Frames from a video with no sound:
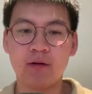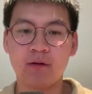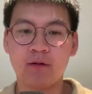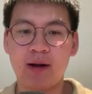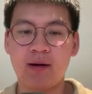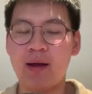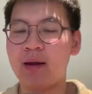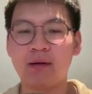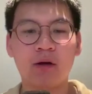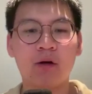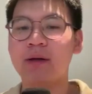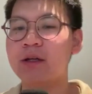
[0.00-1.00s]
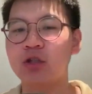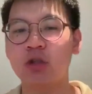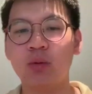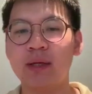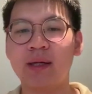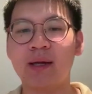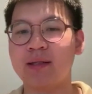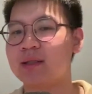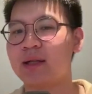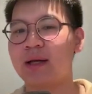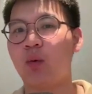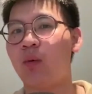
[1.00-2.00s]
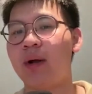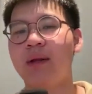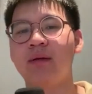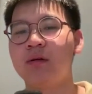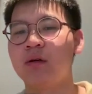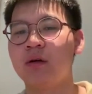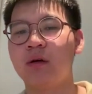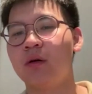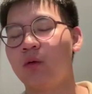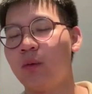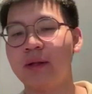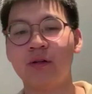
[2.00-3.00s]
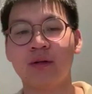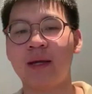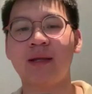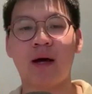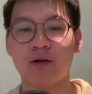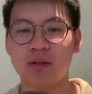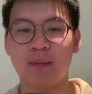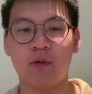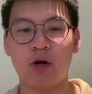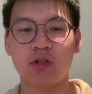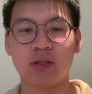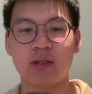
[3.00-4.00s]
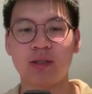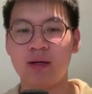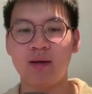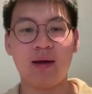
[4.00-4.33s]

Right. And each tweet gets like 1 to 10,000 impressions.